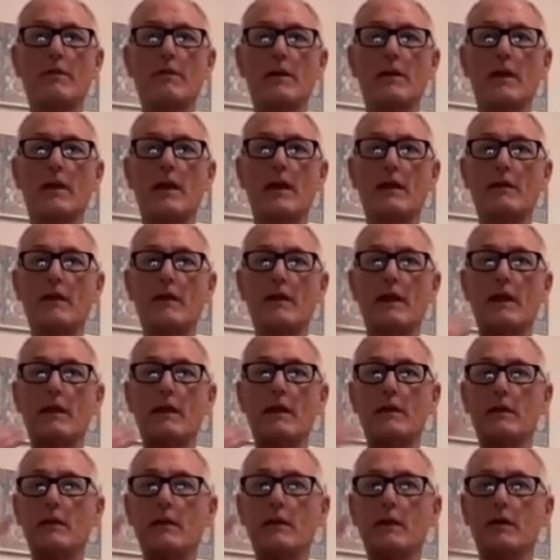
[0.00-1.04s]
And
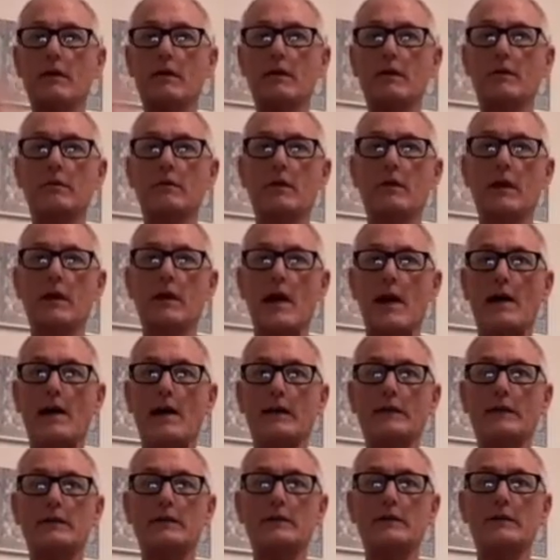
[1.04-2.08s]
then you
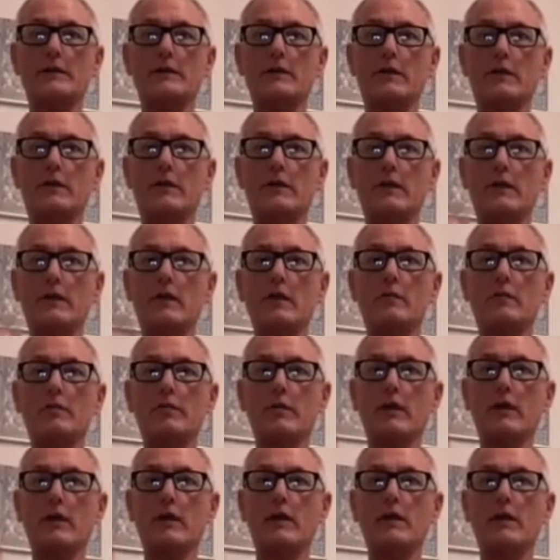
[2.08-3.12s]
relax. so you can
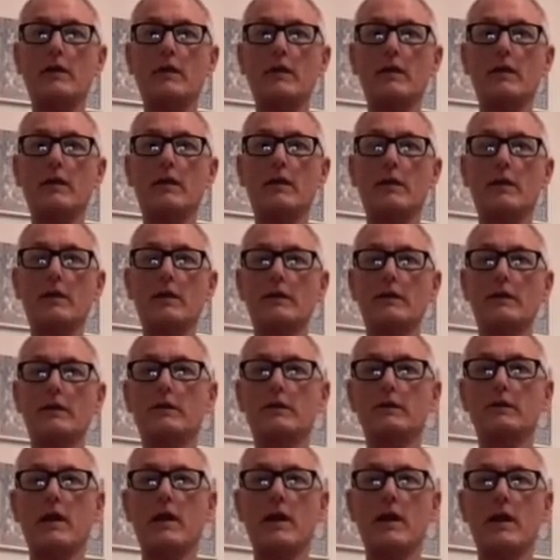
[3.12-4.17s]
breathe. We'll
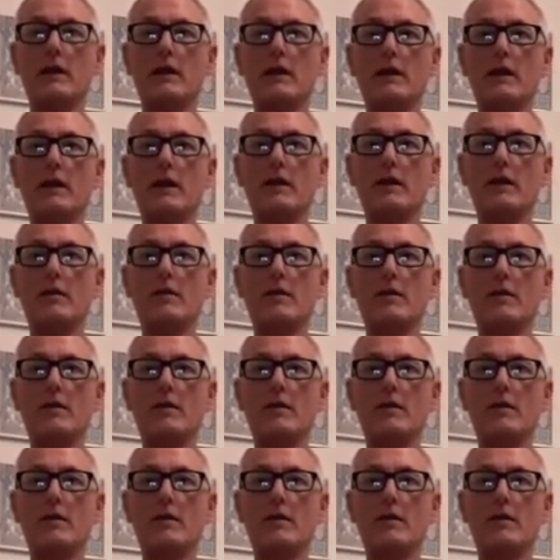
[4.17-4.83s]
try it again.